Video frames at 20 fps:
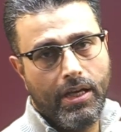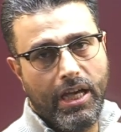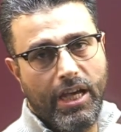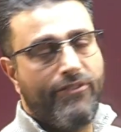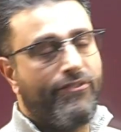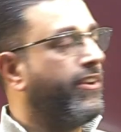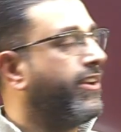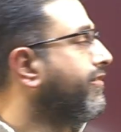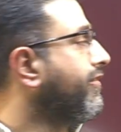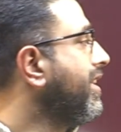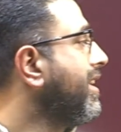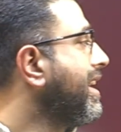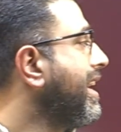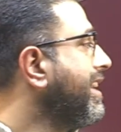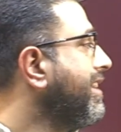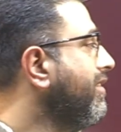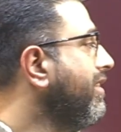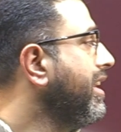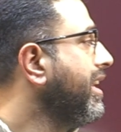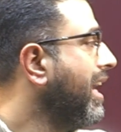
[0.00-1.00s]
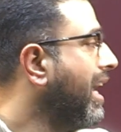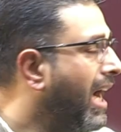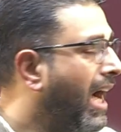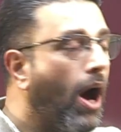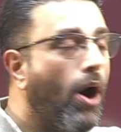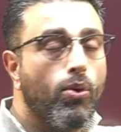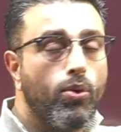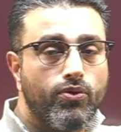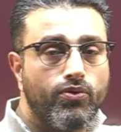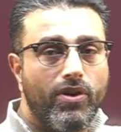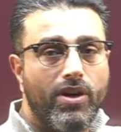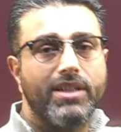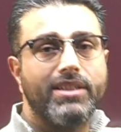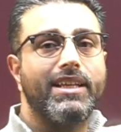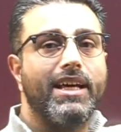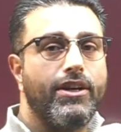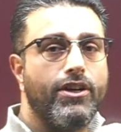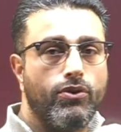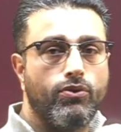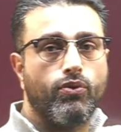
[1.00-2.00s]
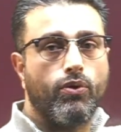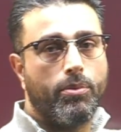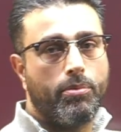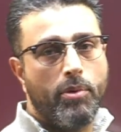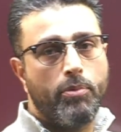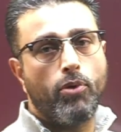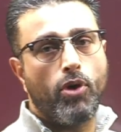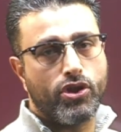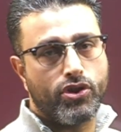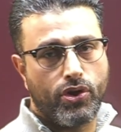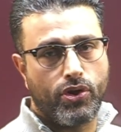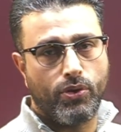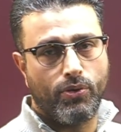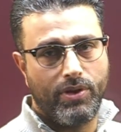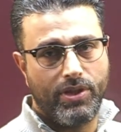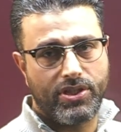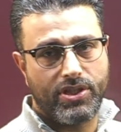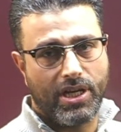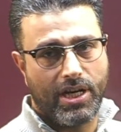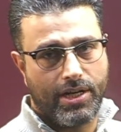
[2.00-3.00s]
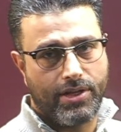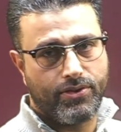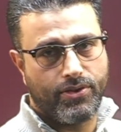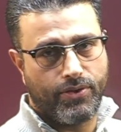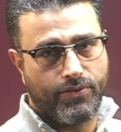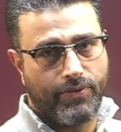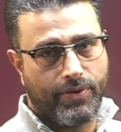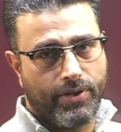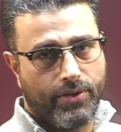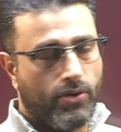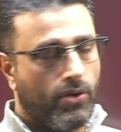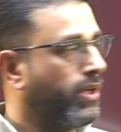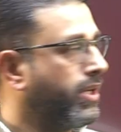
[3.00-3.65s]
If it were radially outward, then it would be positively charged one.